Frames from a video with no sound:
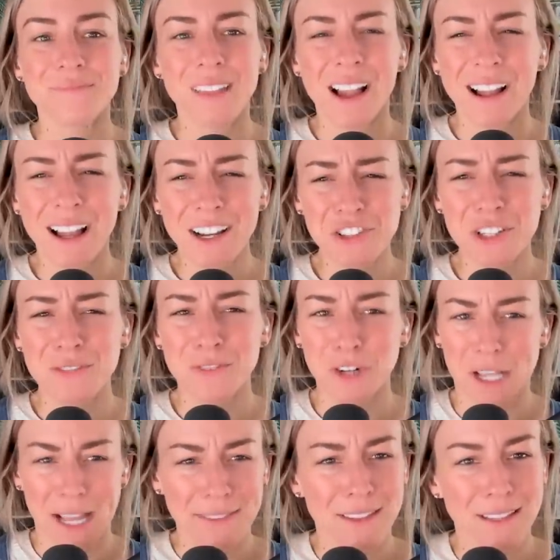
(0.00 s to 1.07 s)
I actually
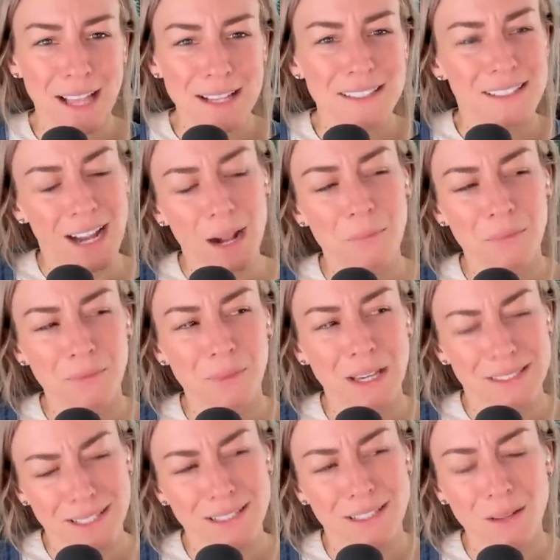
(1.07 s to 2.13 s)
forget the last time I
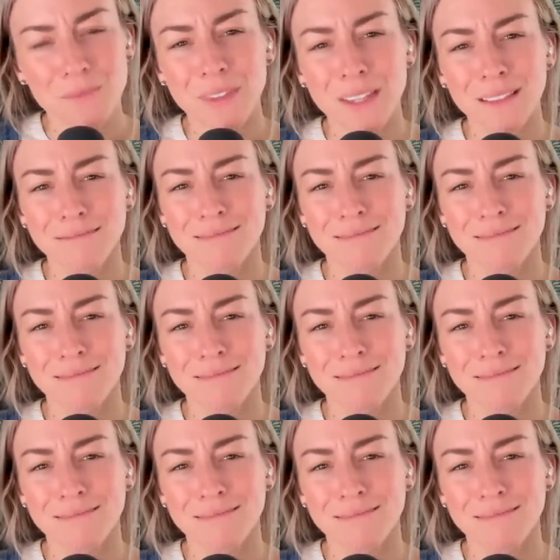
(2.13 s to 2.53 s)
did something